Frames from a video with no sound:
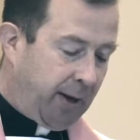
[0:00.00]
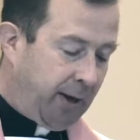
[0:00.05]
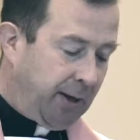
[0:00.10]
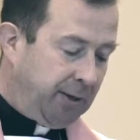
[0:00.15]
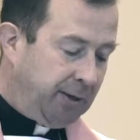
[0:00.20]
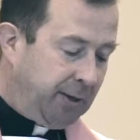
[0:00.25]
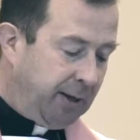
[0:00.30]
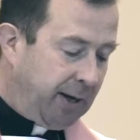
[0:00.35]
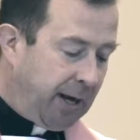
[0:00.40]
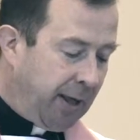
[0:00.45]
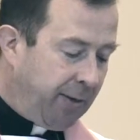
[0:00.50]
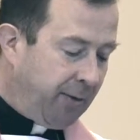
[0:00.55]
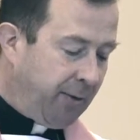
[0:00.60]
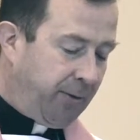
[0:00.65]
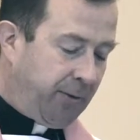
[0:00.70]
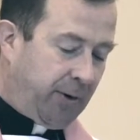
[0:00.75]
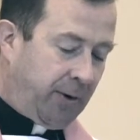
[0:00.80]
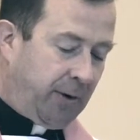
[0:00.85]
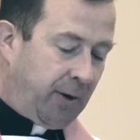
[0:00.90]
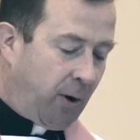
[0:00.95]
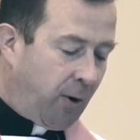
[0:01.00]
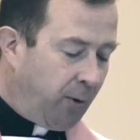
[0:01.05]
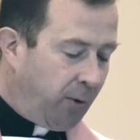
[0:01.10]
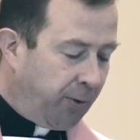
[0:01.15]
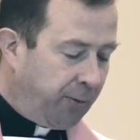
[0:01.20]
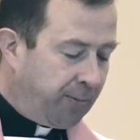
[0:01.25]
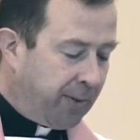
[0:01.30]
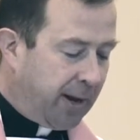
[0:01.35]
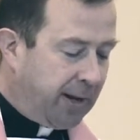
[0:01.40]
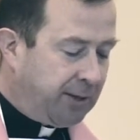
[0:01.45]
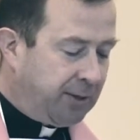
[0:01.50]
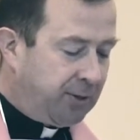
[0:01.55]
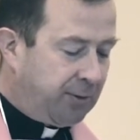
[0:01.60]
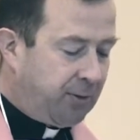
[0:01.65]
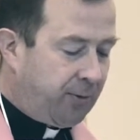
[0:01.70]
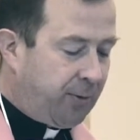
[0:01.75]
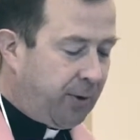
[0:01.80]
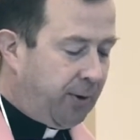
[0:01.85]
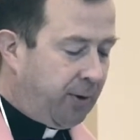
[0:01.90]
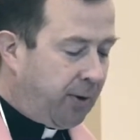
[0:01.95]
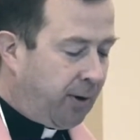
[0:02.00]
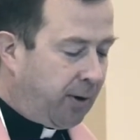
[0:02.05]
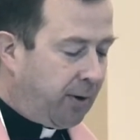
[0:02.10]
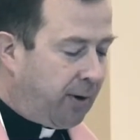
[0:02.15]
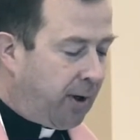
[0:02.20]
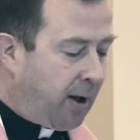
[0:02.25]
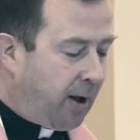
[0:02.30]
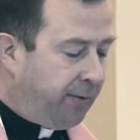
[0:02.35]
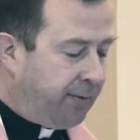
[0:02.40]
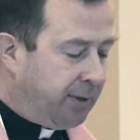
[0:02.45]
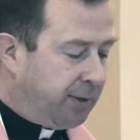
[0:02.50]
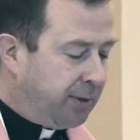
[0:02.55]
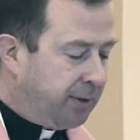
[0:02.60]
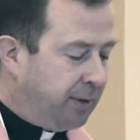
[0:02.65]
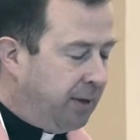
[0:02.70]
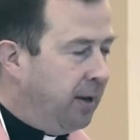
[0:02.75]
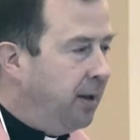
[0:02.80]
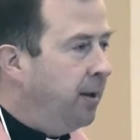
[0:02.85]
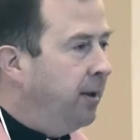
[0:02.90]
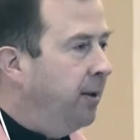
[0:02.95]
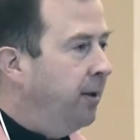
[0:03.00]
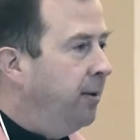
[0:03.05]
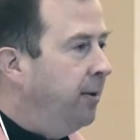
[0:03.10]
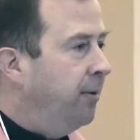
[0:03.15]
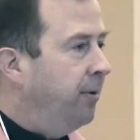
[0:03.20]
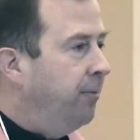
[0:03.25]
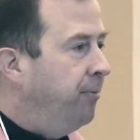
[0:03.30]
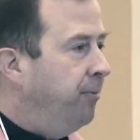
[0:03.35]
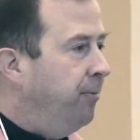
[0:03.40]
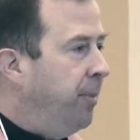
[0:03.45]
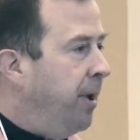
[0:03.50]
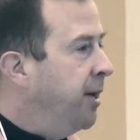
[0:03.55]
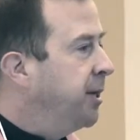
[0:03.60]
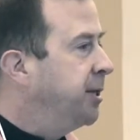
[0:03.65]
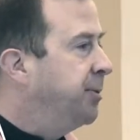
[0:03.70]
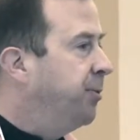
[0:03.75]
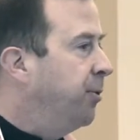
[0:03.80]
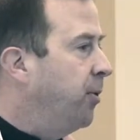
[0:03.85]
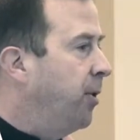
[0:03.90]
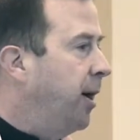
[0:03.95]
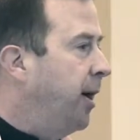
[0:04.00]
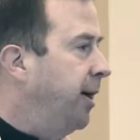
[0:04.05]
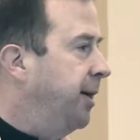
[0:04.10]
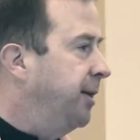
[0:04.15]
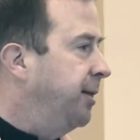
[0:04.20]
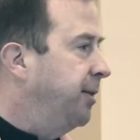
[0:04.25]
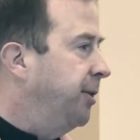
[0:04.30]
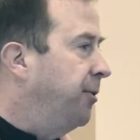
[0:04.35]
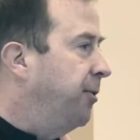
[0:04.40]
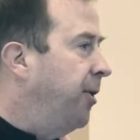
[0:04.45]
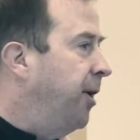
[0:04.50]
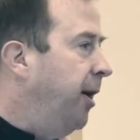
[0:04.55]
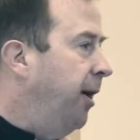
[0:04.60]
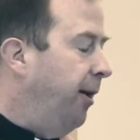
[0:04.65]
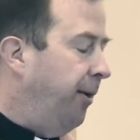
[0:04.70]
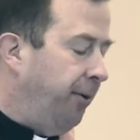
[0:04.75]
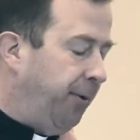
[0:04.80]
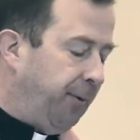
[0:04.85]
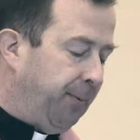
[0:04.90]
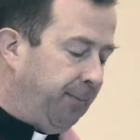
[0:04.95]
And together, the old master and the young novice mesmerized the crowd.